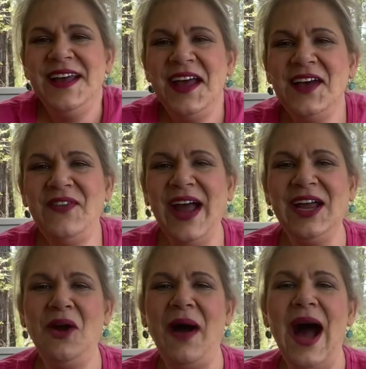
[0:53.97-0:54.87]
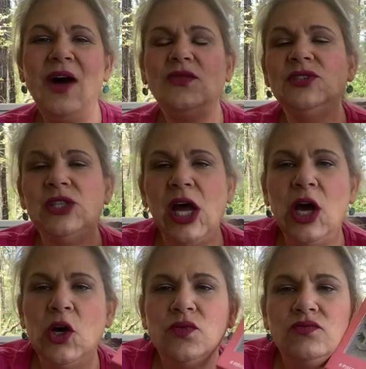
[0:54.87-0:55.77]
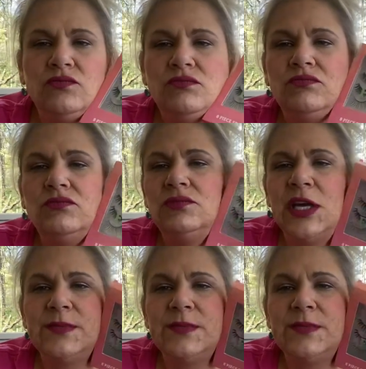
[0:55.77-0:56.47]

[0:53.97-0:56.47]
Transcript: if I go out, you know, as